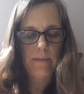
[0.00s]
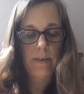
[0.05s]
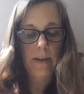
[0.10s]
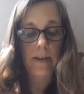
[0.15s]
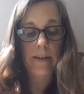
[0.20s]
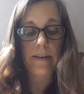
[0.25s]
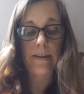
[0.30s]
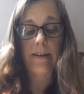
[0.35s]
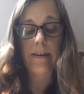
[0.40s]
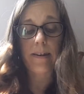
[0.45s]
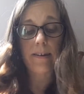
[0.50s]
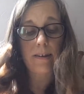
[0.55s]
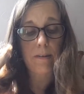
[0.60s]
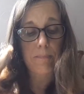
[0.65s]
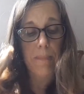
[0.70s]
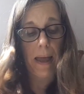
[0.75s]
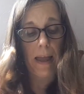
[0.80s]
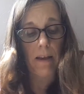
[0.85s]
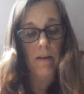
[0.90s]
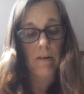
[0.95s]
And he turned his
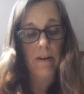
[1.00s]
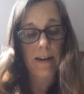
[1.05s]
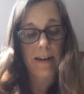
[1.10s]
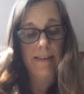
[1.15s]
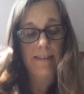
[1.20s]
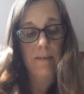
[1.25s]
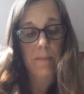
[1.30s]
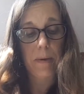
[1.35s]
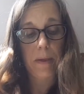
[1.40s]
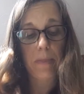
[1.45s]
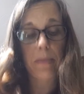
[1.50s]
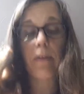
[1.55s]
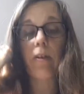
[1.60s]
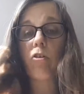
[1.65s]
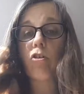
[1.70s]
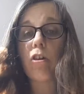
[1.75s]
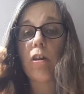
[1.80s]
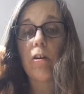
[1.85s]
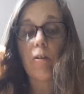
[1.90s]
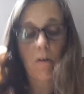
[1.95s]
back on Elizabeth as
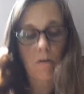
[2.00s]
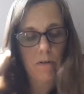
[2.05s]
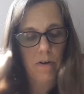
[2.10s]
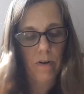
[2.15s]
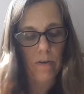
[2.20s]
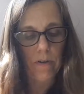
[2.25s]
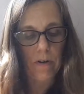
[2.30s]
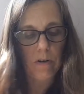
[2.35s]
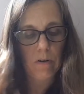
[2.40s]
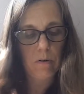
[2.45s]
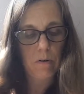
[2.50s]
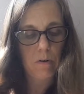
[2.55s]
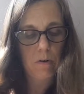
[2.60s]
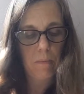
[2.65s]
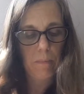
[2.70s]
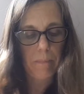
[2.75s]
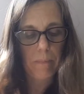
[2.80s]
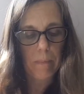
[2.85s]
she knocked on the door.